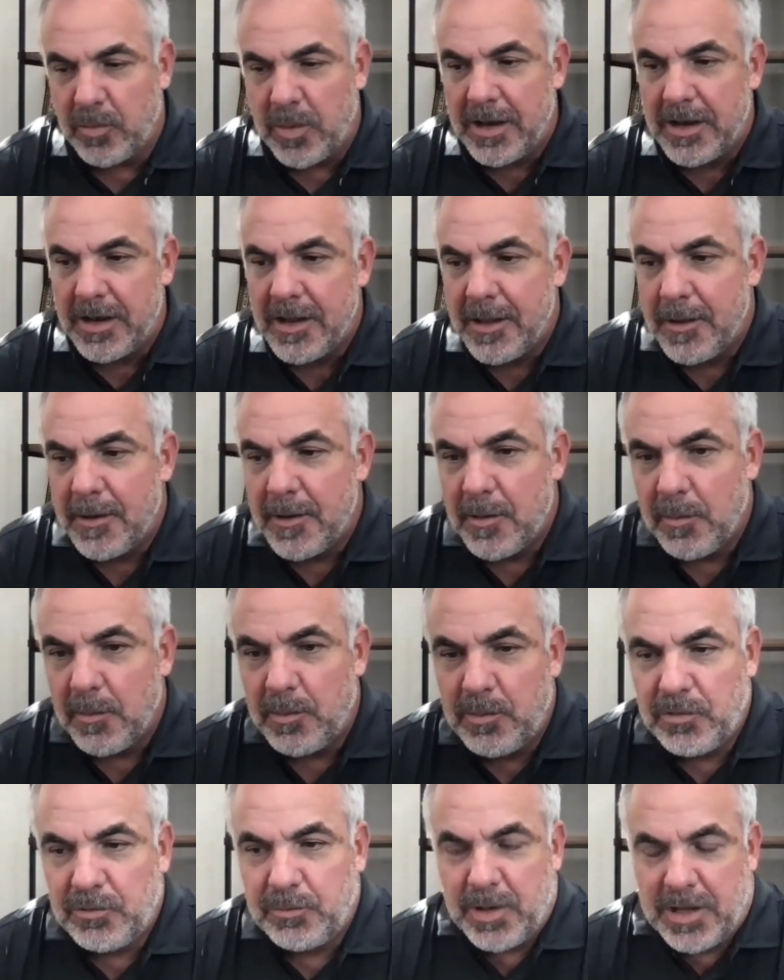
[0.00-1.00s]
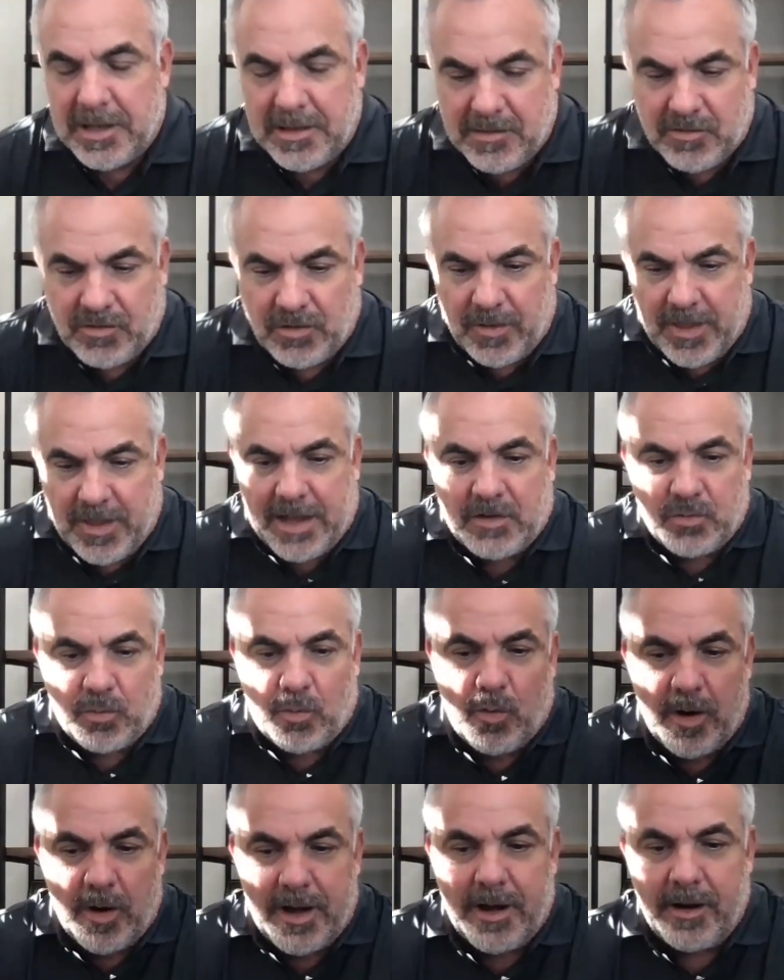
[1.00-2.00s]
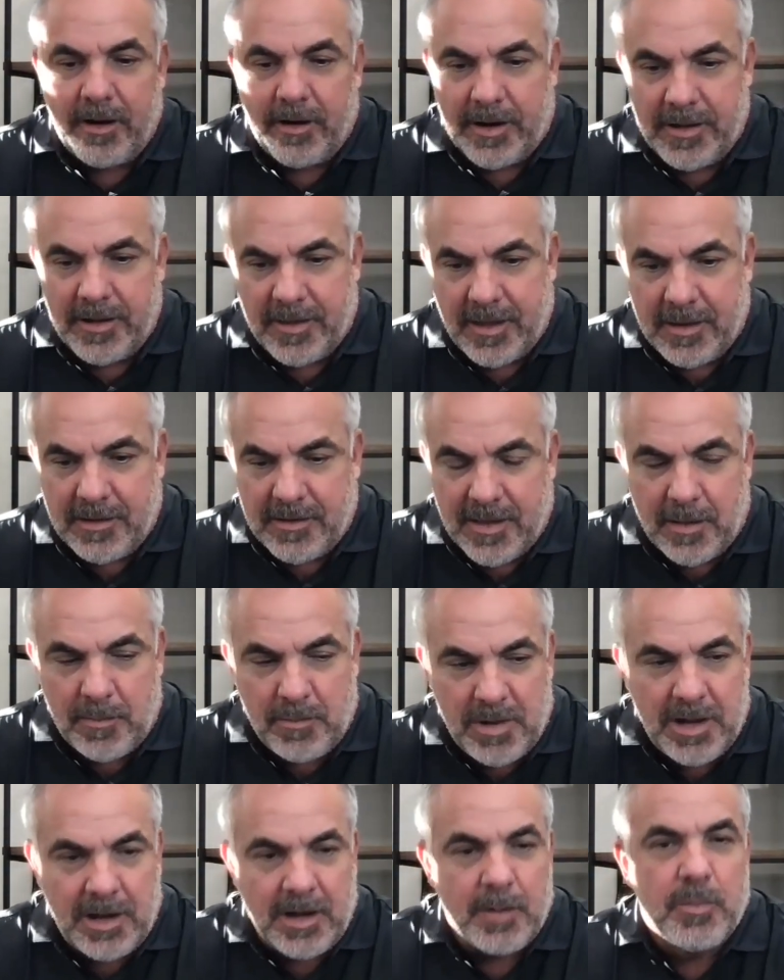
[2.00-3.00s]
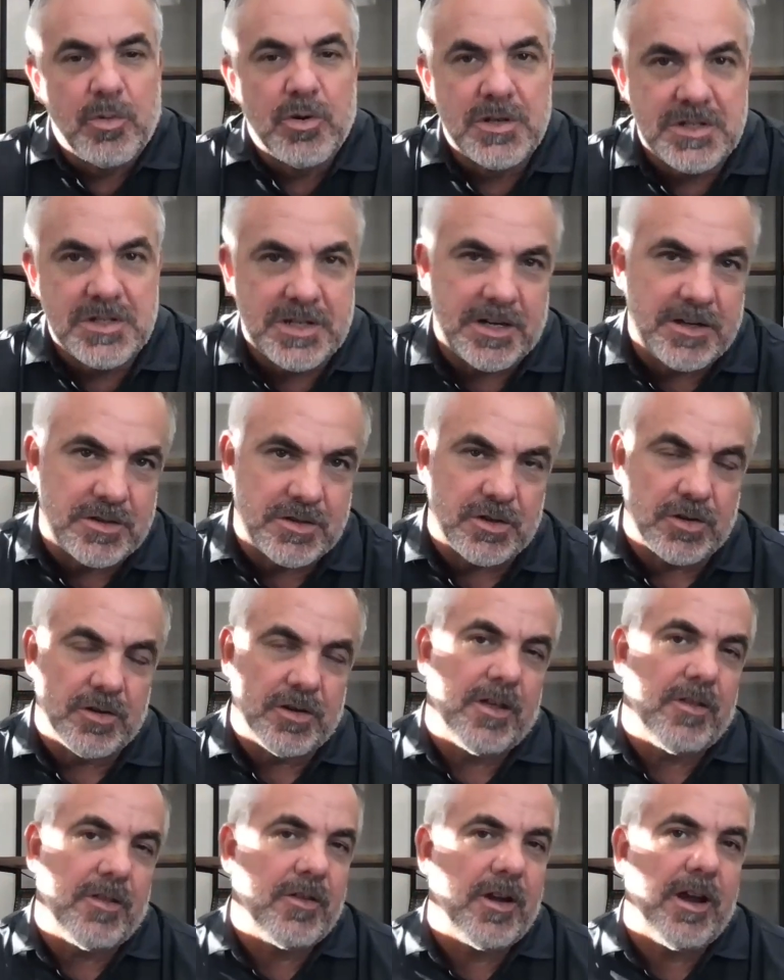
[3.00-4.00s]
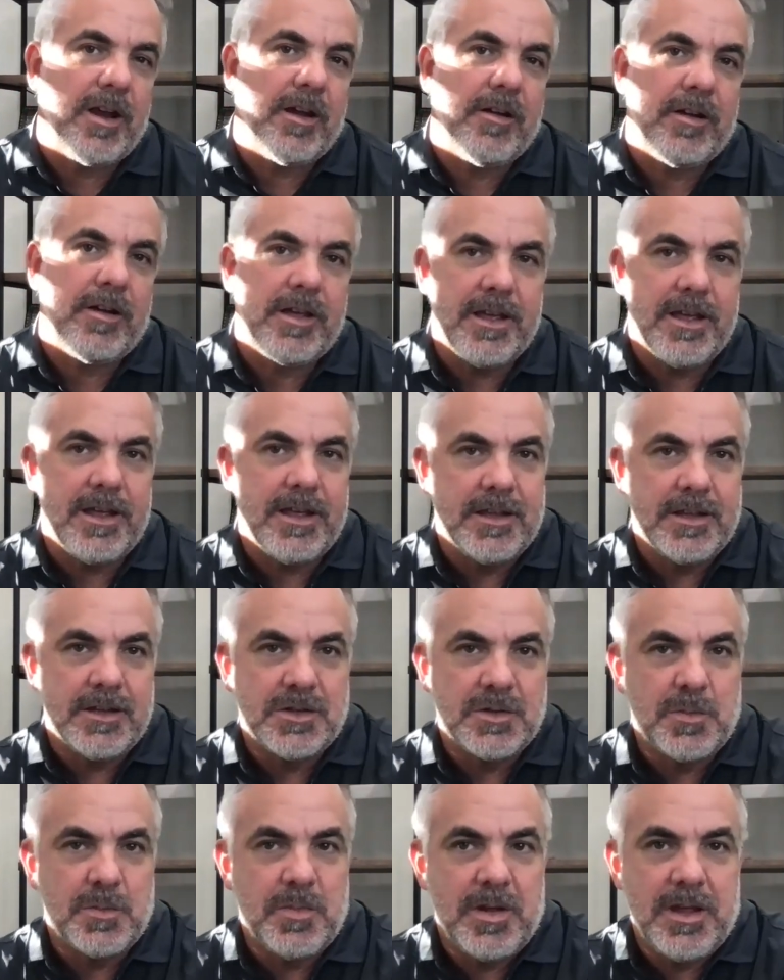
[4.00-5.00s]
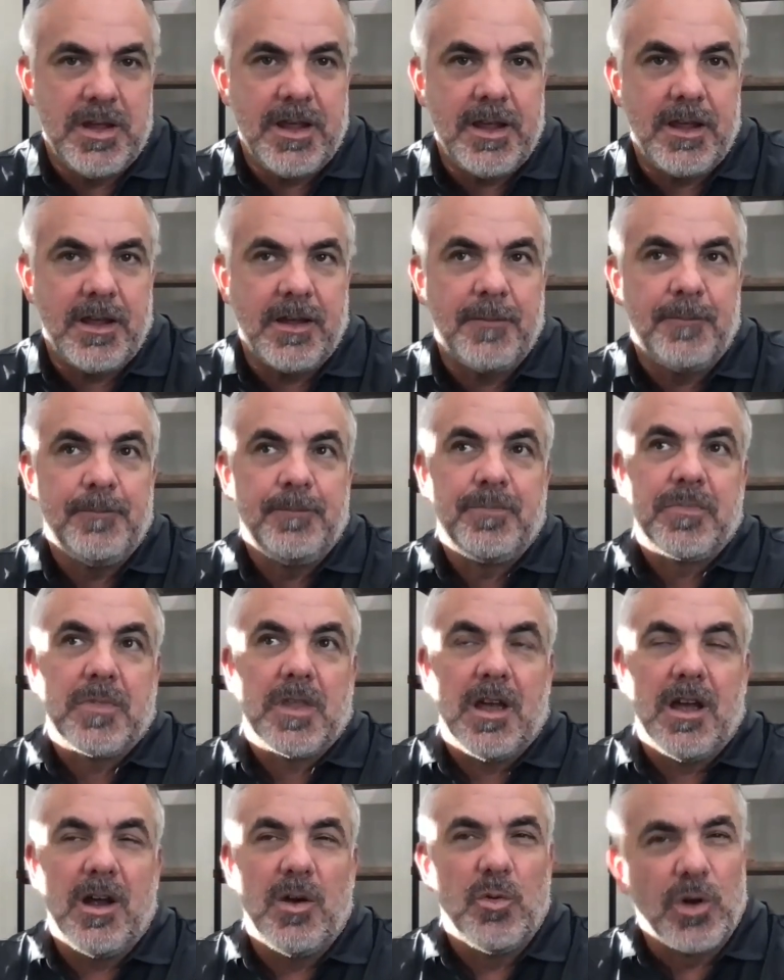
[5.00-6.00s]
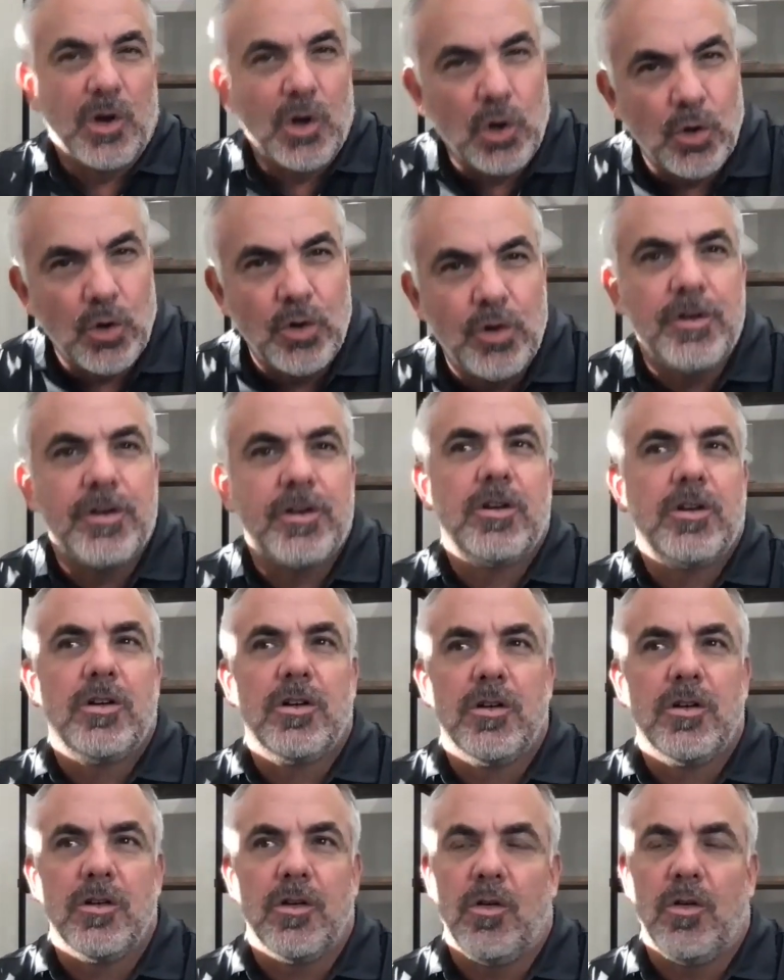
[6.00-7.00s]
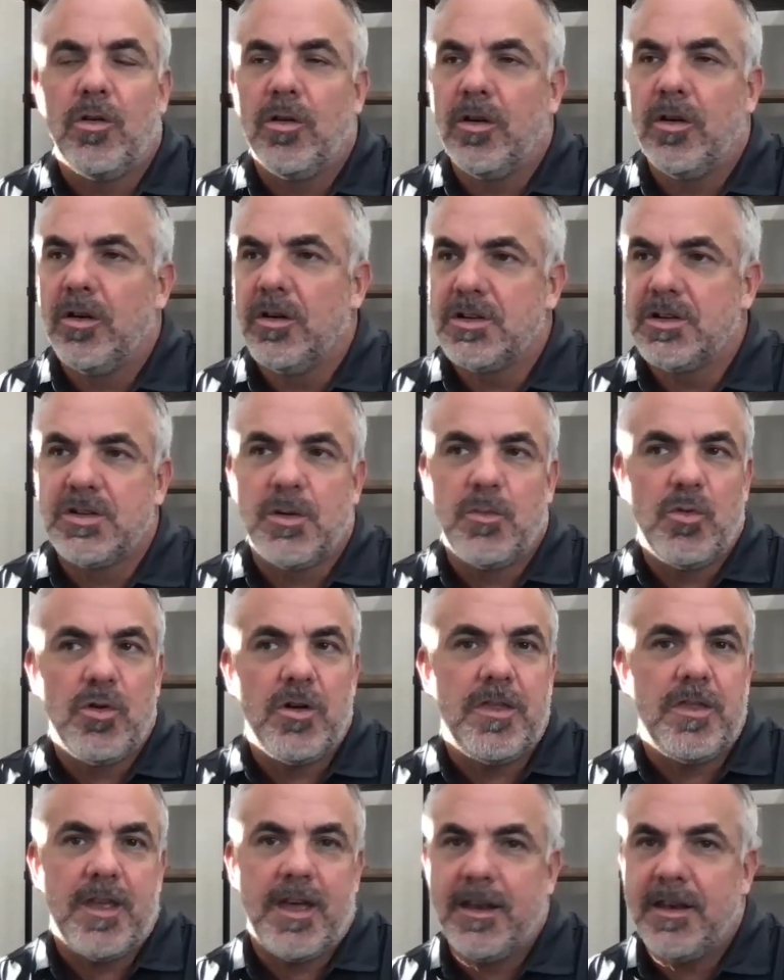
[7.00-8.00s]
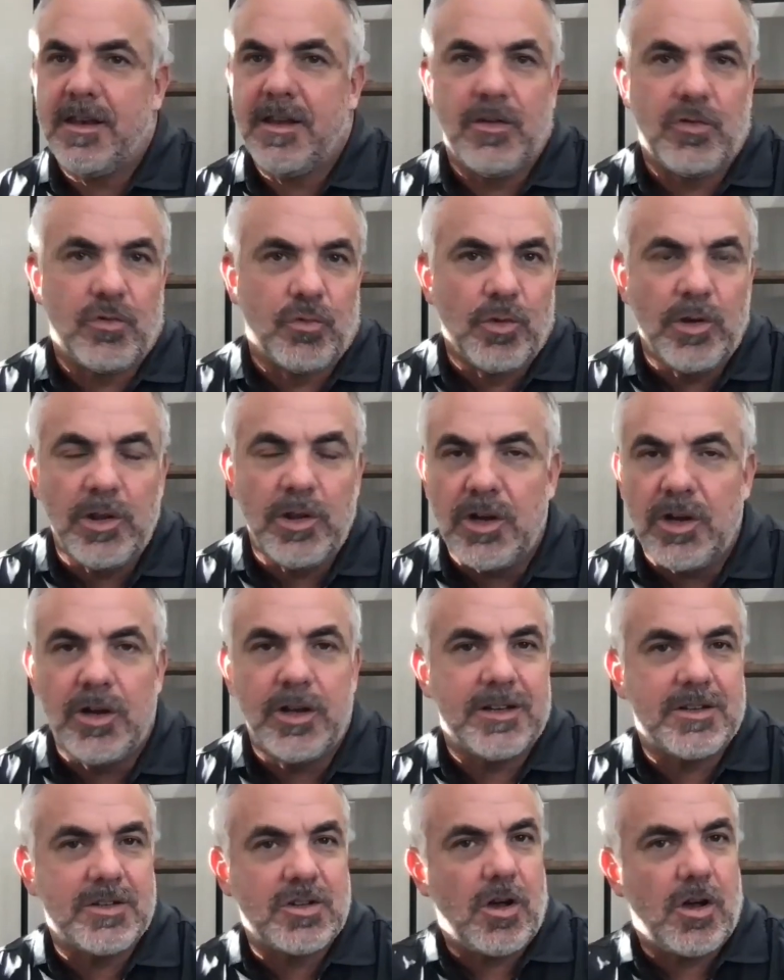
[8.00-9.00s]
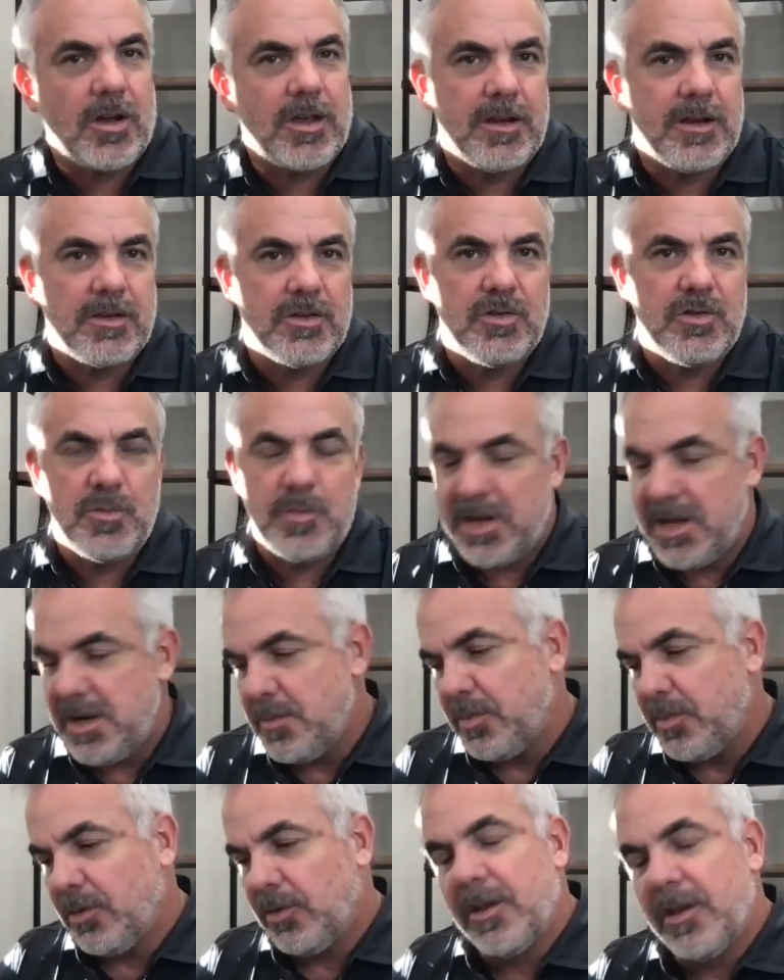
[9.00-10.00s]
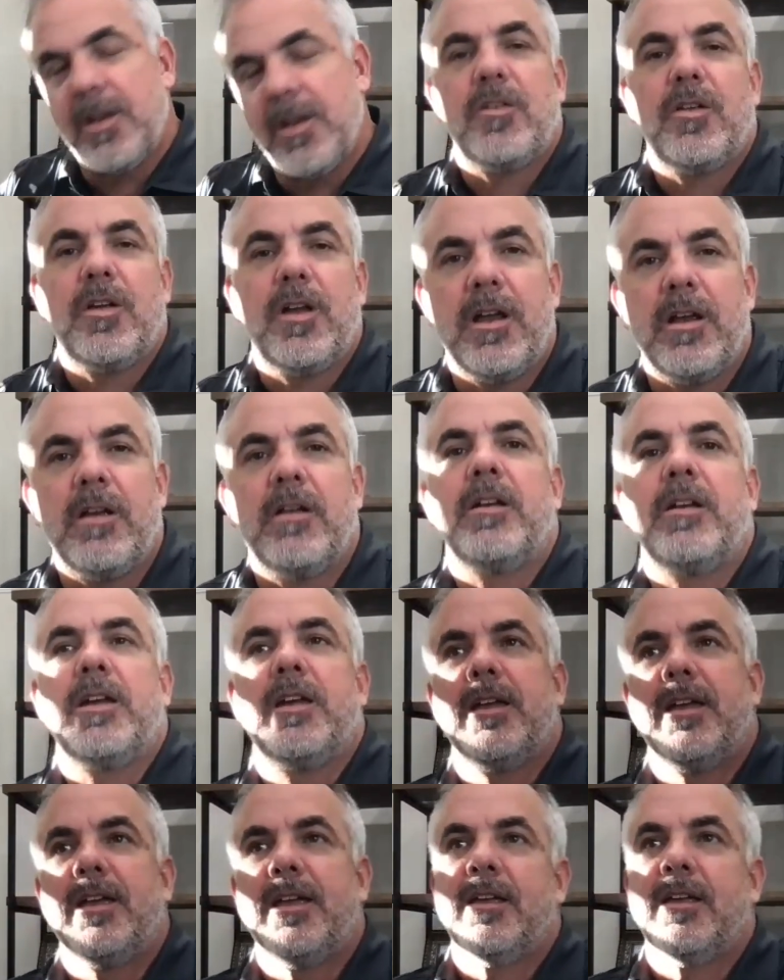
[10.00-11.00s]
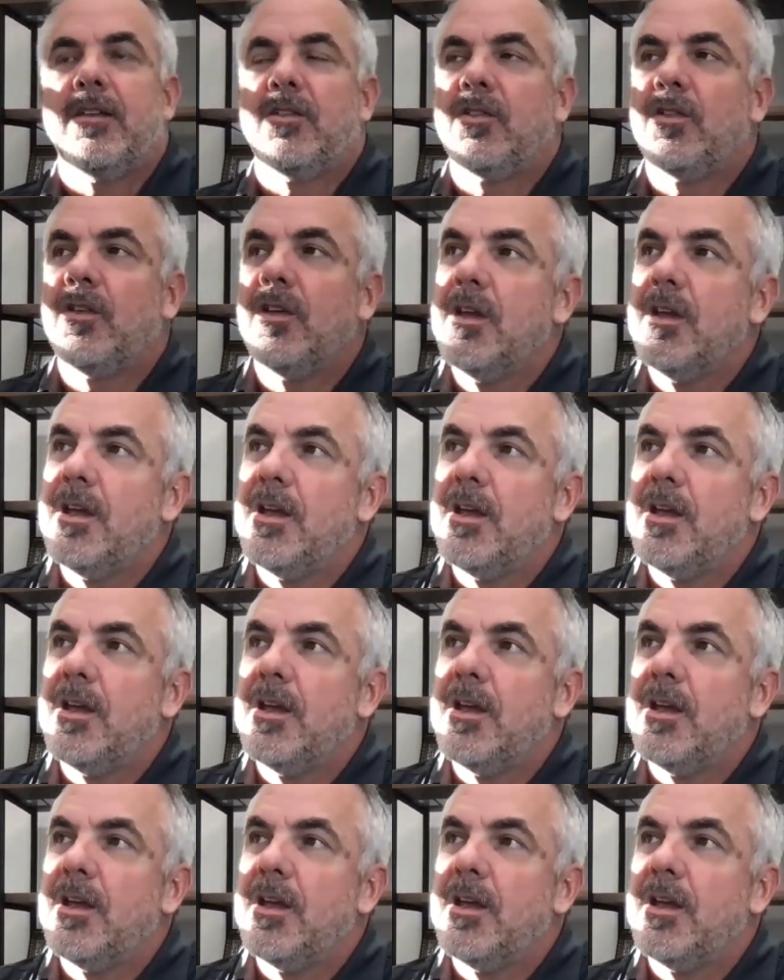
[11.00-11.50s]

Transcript: But so that's one area, that being a presenter. Another area is being a recruiter or someone that is really good at talking to new people. Another area is